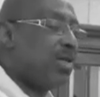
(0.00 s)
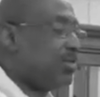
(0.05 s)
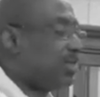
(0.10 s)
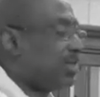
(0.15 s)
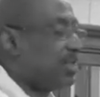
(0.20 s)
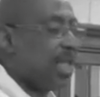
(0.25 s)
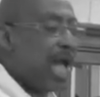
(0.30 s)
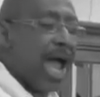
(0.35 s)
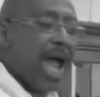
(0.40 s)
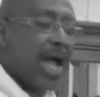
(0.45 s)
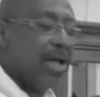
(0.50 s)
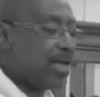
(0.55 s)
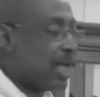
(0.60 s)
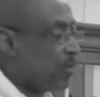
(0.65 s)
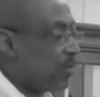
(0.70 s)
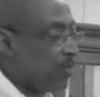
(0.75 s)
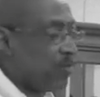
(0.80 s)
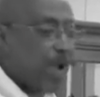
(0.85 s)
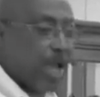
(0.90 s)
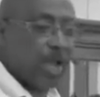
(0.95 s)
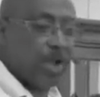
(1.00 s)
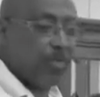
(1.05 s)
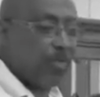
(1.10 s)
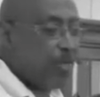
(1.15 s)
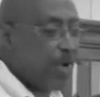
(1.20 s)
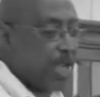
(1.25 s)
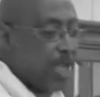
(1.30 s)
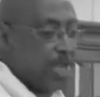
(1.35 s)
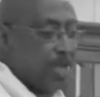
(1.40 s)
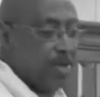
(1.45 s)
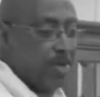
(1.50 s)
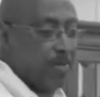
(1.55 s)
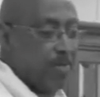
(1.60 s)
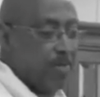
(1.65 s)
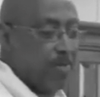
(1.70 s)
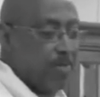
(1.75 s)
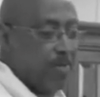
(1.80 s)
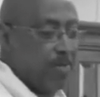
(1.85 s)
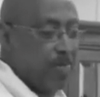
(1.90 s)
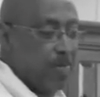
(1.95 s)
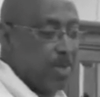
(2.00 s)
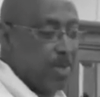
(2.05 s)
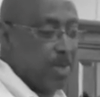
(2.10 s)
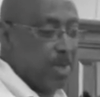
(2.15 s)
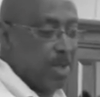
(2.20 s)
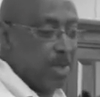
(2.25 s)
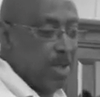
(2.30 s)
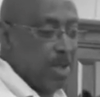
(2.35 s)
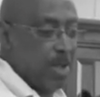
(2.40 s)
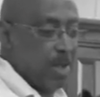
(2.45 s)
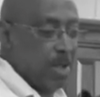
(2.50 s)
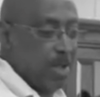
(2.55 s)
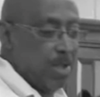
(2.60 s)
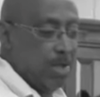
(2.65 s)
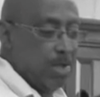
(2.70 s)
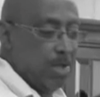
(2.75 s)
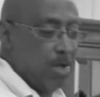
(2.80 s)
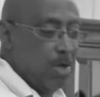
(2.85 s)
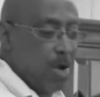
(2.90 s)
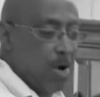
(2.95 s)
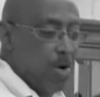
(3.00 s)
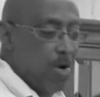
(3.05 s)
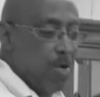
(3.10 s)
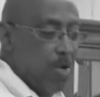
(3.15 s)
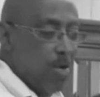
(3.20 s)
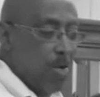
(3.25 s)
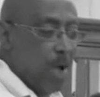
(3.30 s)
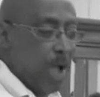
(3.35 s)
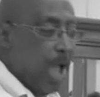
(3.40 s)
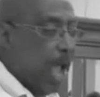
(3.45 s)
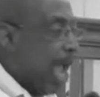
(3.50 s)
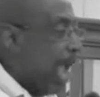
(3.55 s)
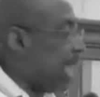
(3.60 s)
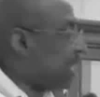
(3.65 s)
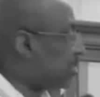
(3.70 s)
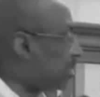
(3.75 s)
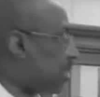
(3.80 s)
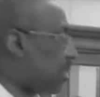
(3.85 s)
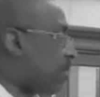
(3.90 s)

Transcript: kids are dying at a record rate. You know, and